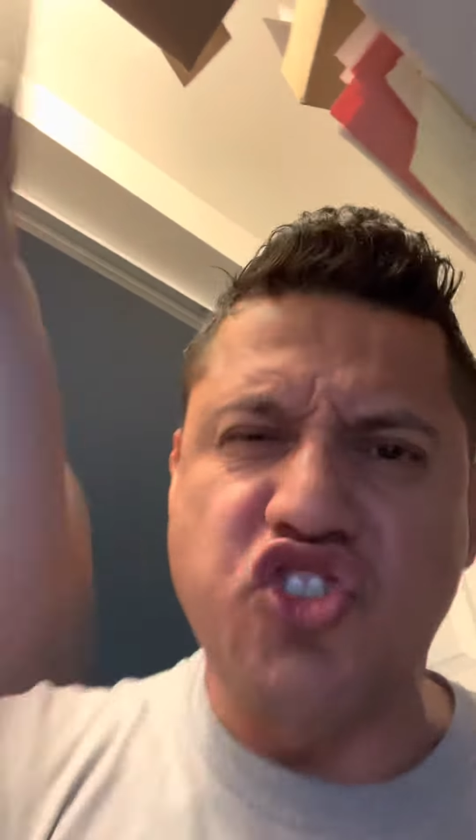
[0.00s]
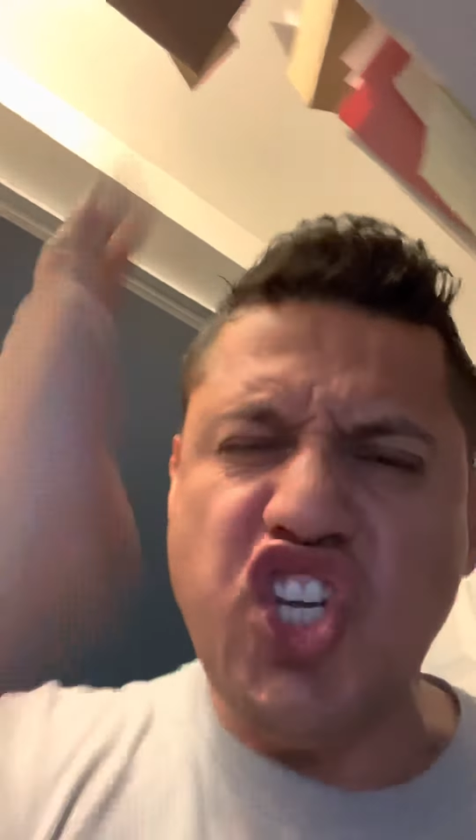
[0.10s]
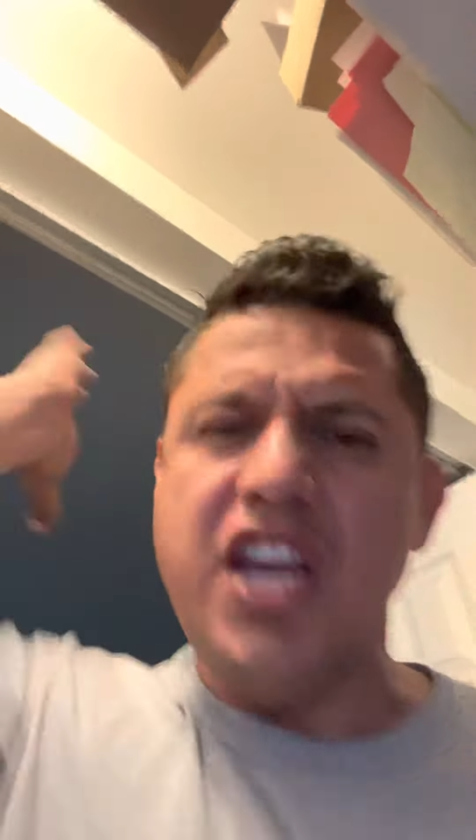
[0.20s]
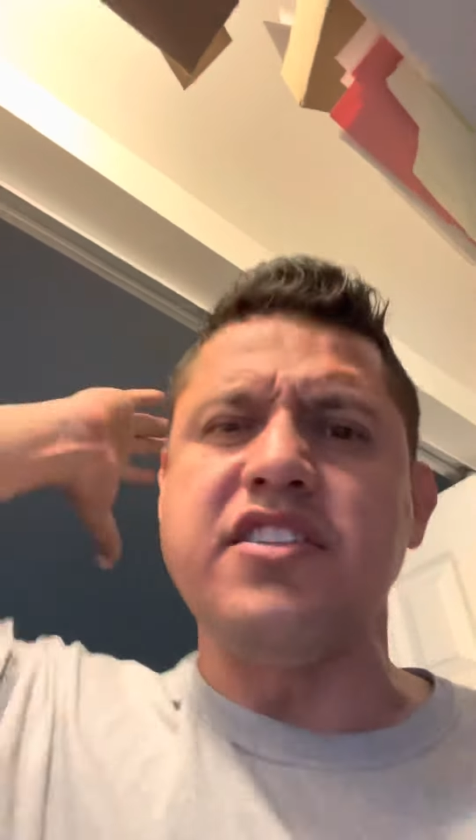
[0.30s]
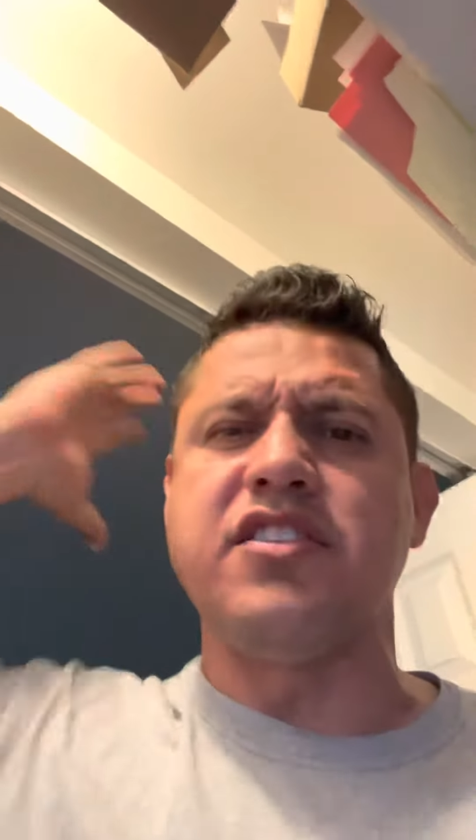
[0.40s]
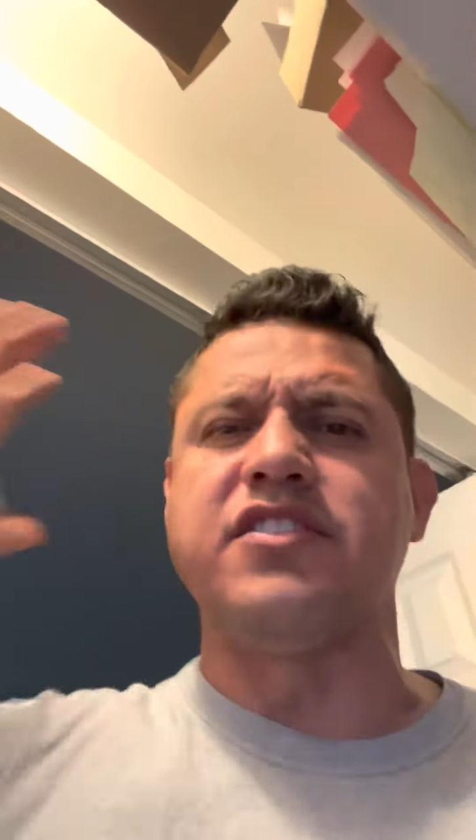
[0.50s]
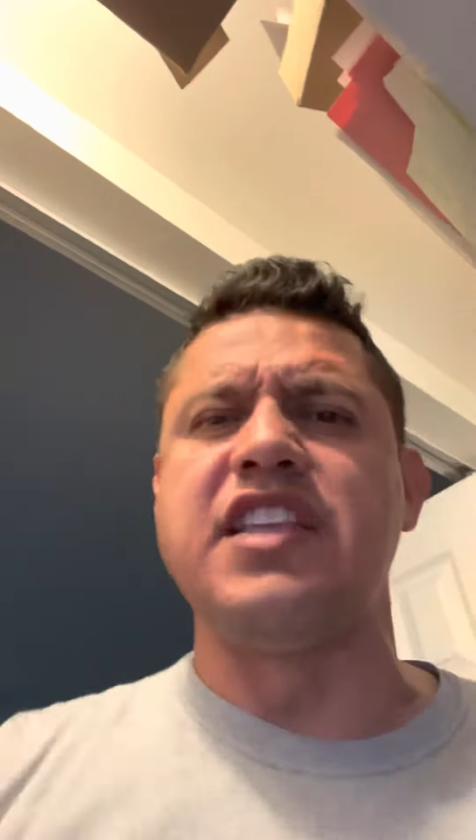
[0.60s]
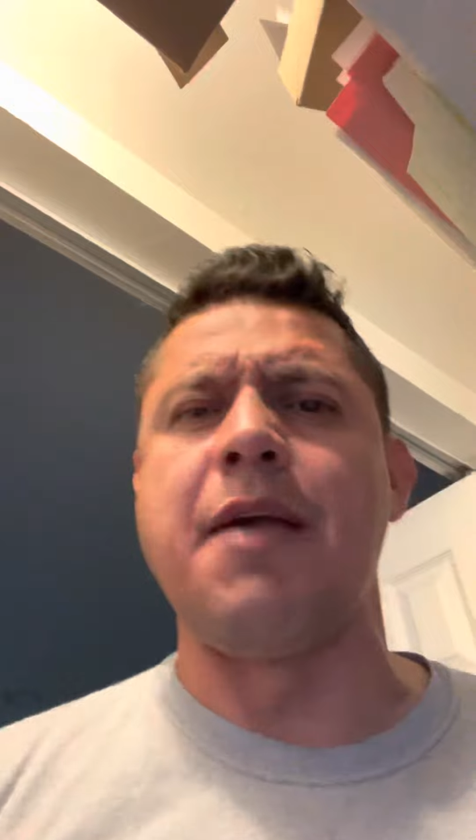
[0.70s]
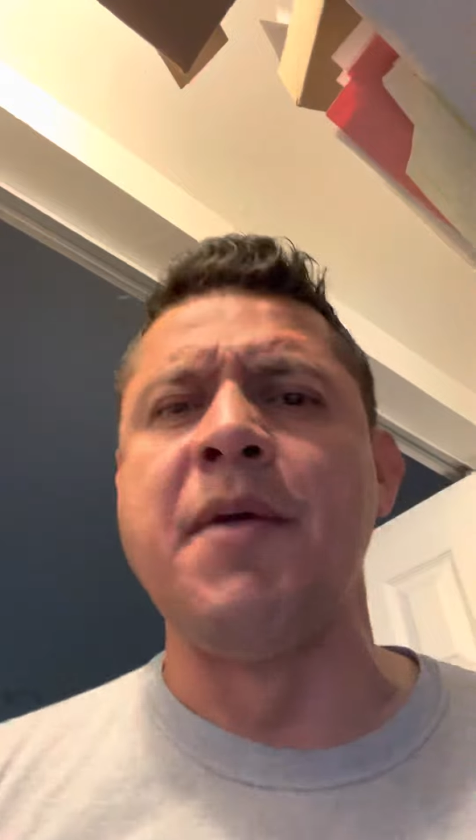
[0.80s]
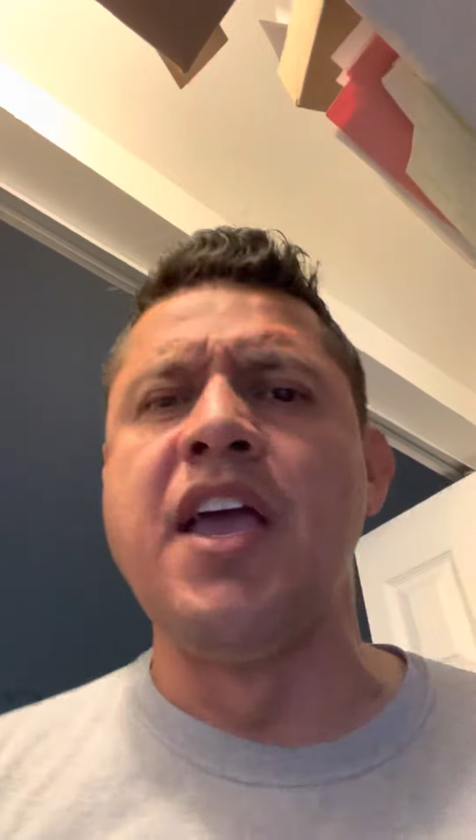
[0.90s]
Jesus'
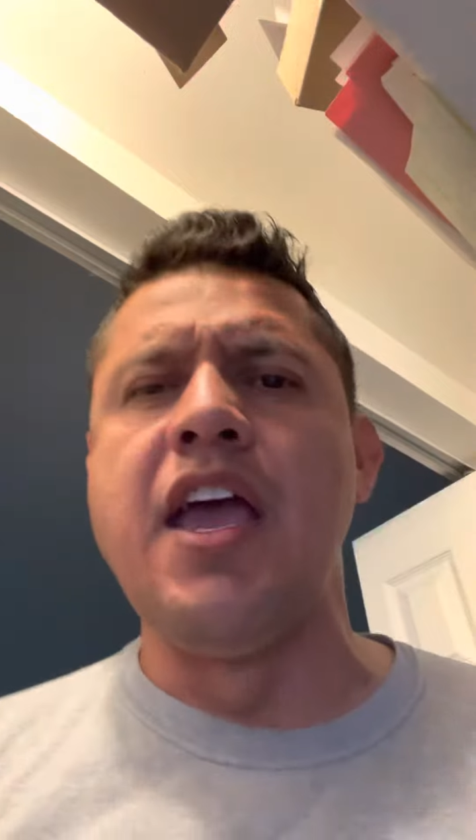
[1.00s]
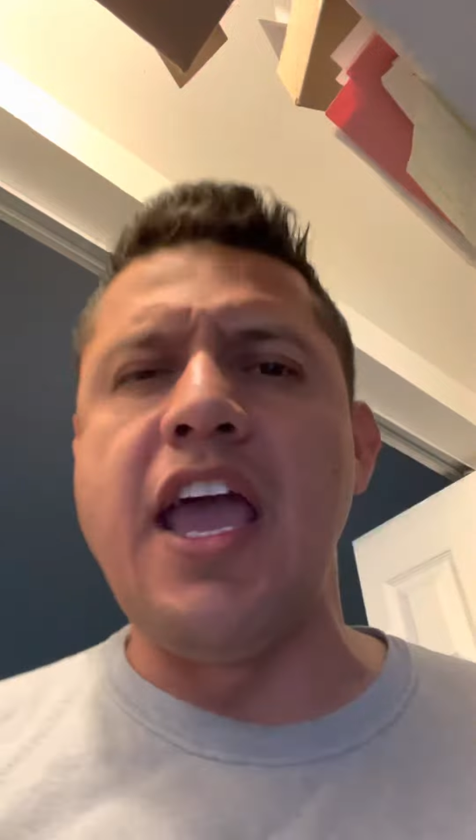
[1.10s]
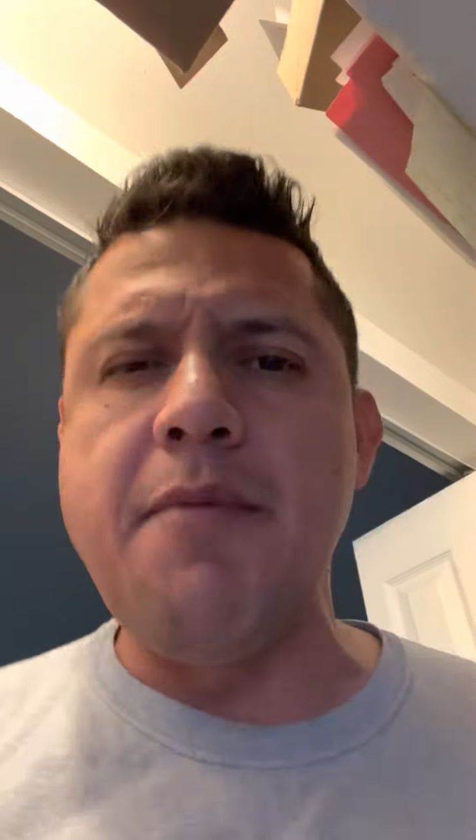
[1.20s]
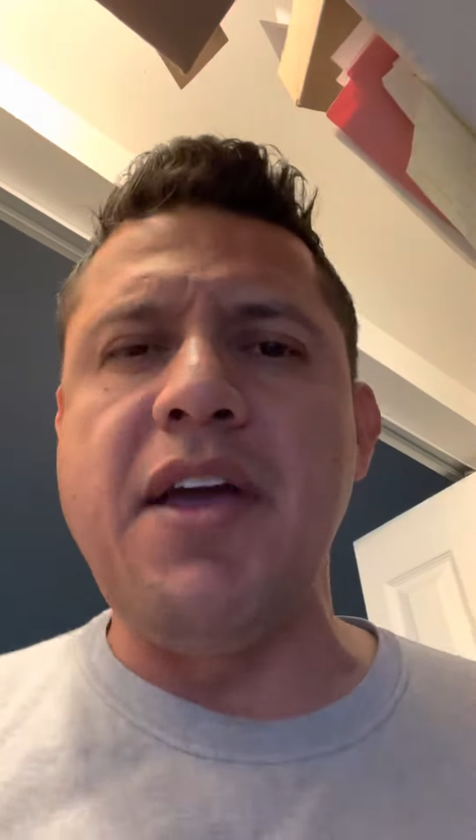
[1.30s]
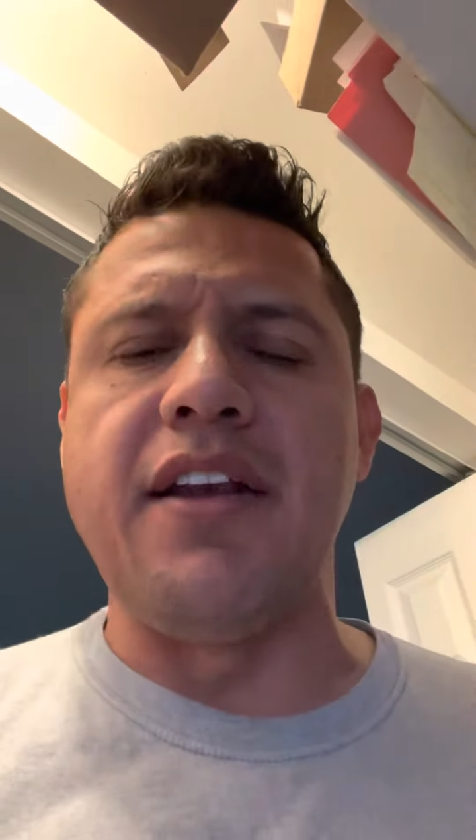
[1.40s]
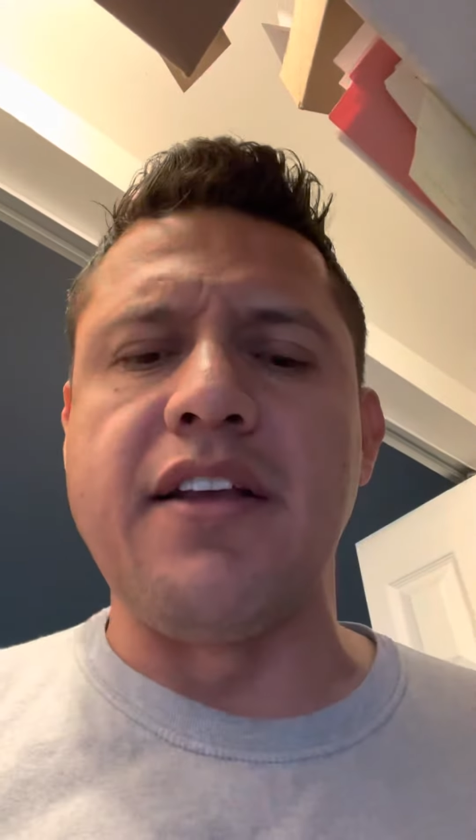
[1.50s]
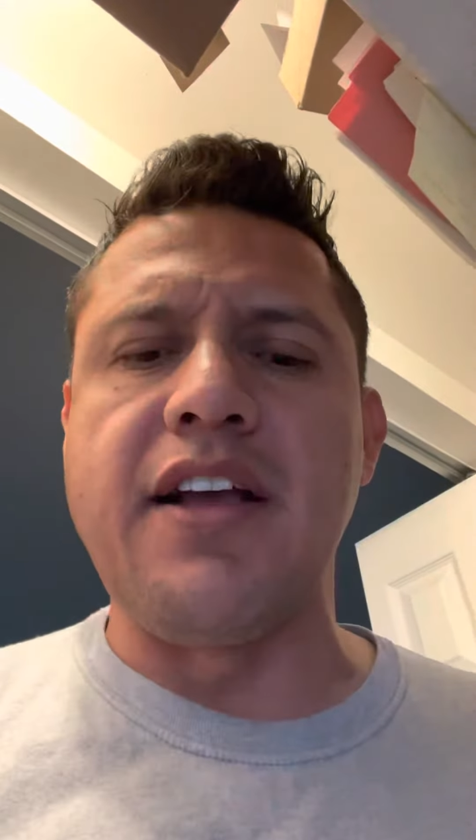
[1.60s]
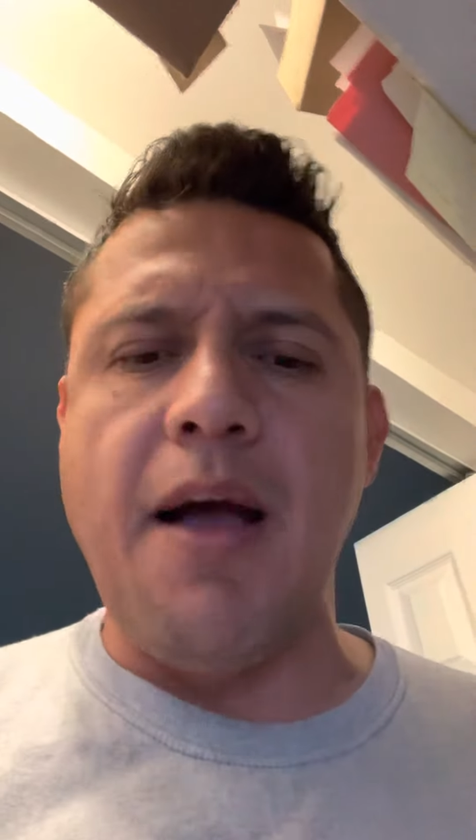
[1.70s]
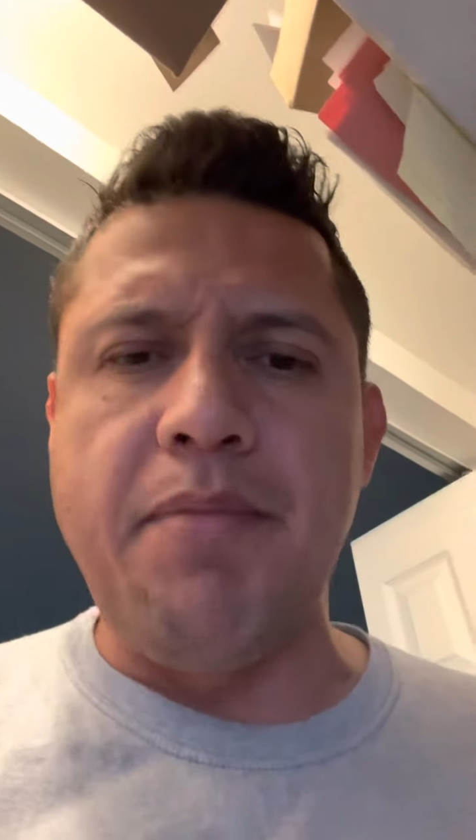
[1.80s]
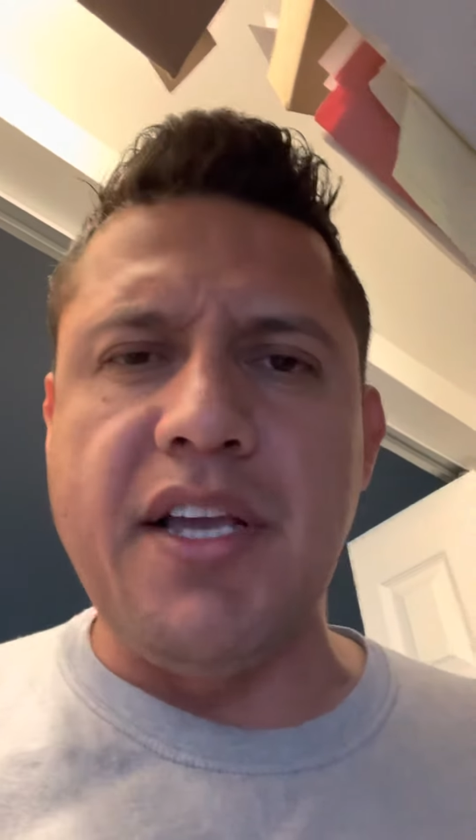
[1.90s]
name. Amen.
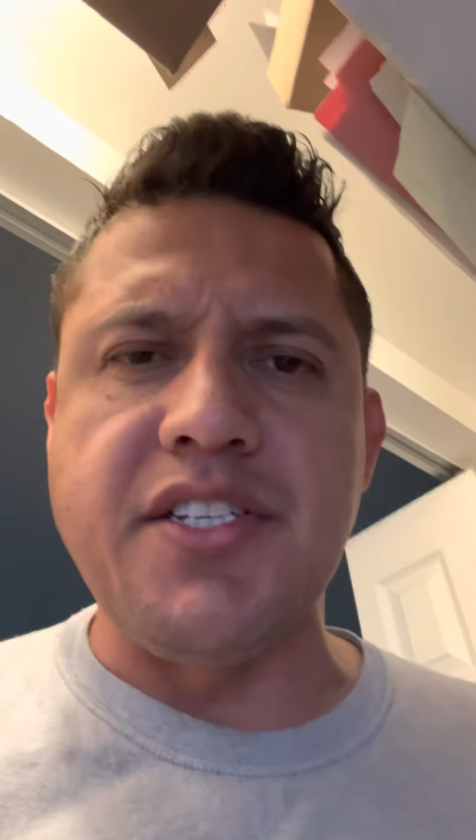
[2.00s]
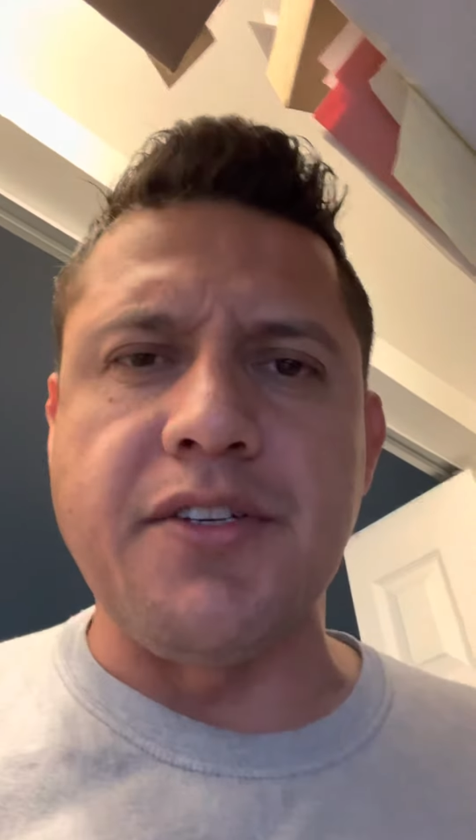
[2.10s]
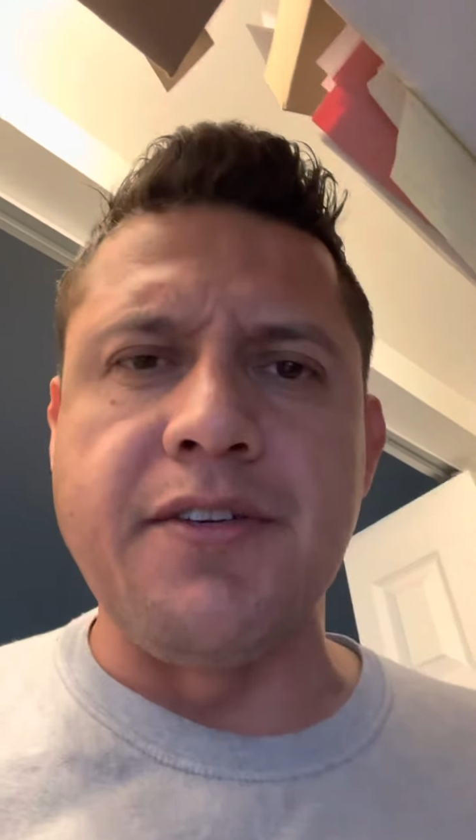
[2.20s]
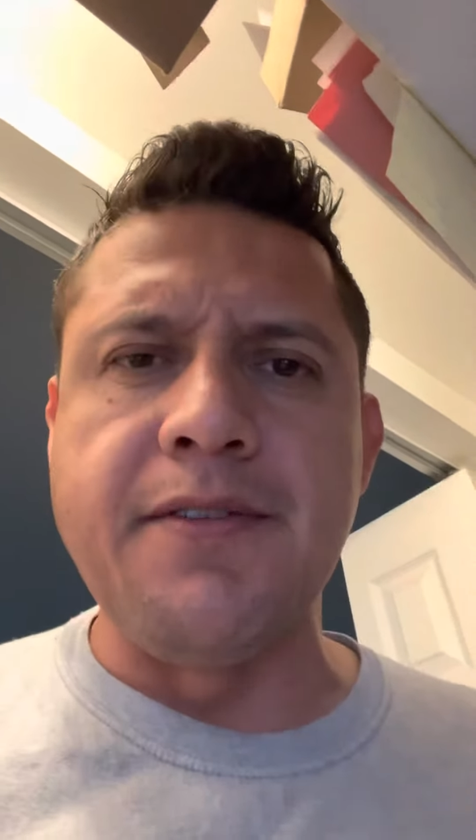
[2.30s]
God bless you.